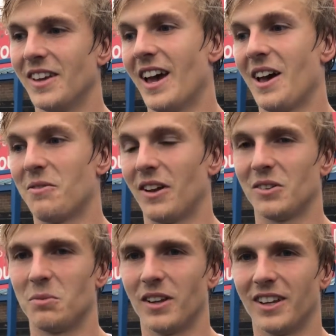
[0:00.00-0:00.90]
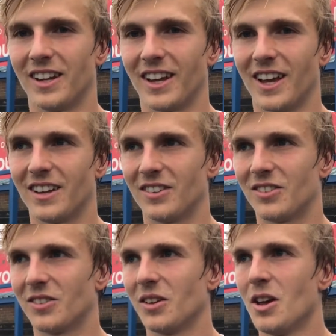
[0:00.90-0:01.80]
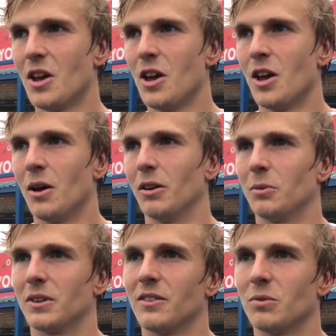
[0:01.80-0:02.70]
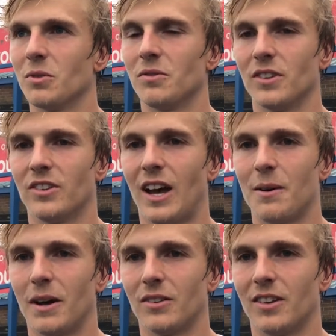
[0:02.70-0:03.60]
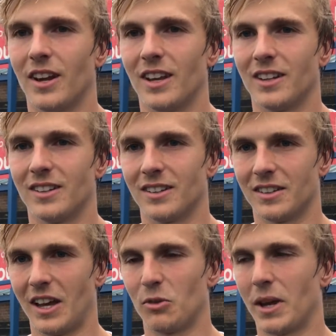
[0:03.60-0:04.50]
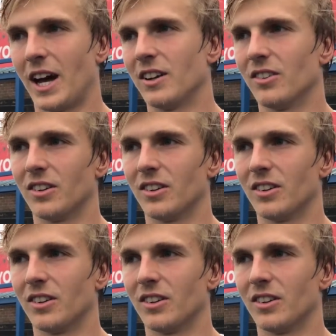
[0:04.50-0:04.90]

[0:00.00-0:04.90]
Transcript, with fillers: Yeah, fans are brilliant again. It's hope we give them something to shout about today and to get behind us.